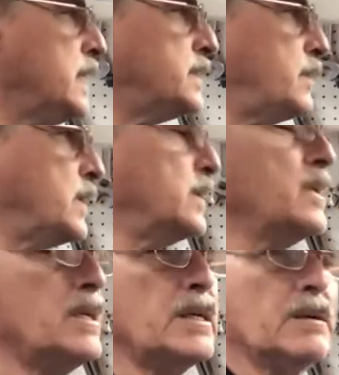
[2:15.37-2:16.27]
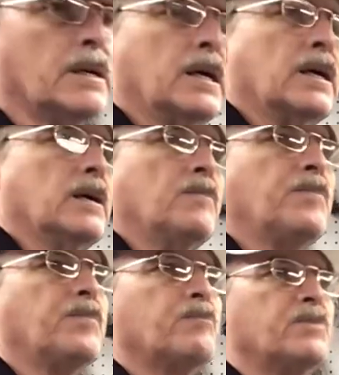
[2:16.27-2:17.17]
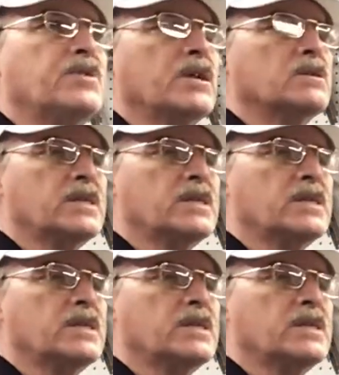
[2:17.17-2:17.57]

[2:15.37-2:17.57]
Typically, pachinkos